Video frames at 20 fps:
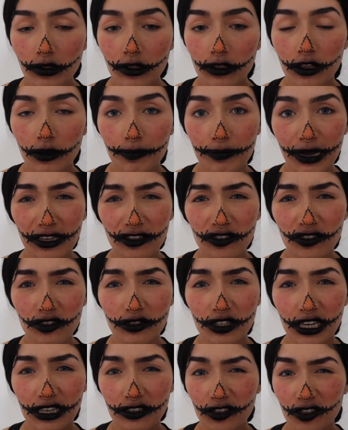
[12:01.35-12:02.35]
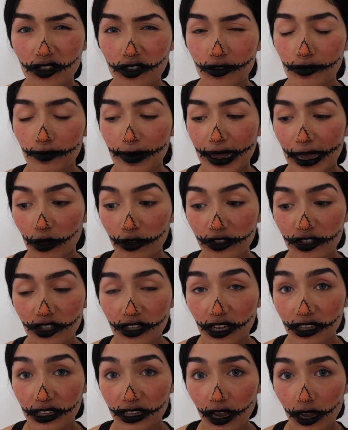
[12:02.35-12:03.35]
the pencil tends to melt
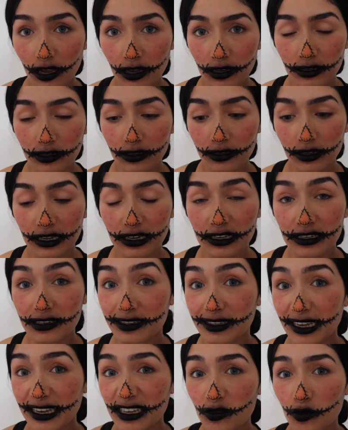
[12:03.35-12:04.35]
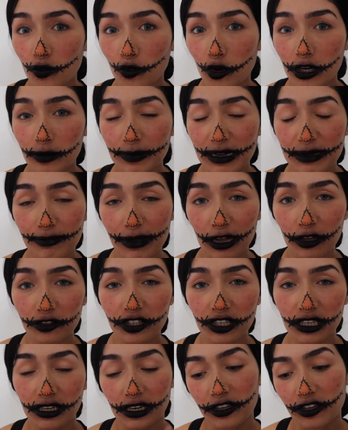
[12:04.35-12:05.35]
a lot and it stays warm and
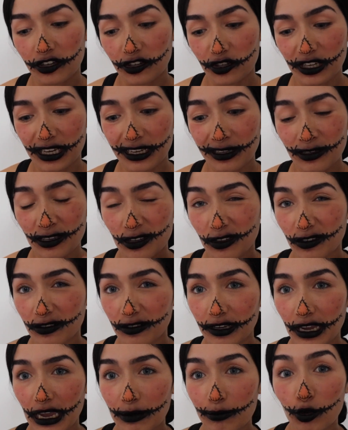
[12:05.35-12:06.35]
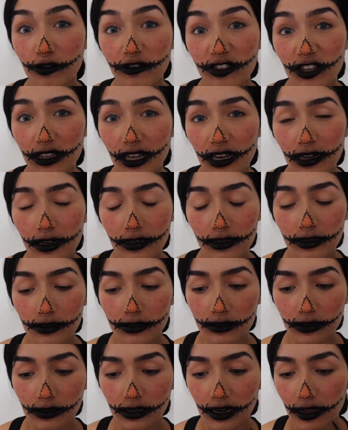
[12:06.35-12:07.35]
melted in your skin, so it moves a lot.
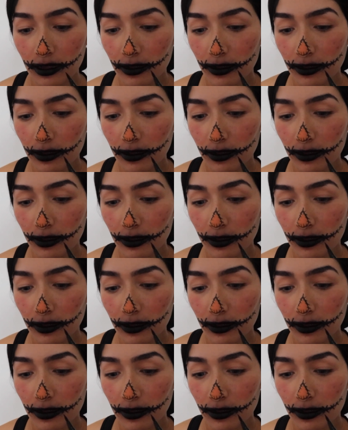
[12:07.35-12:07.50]
So